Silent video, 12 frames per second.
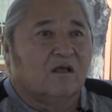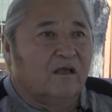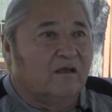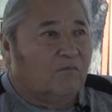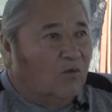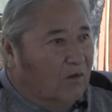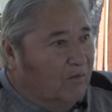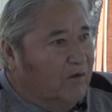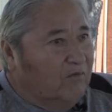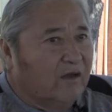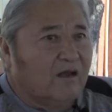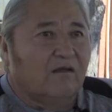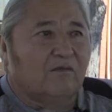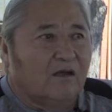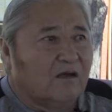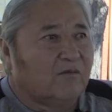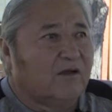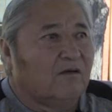And boy, I mean, we'd have
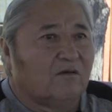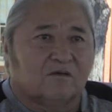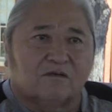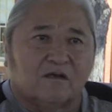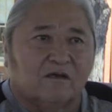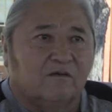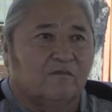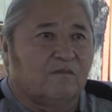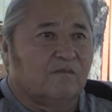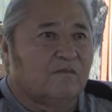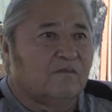company all the time.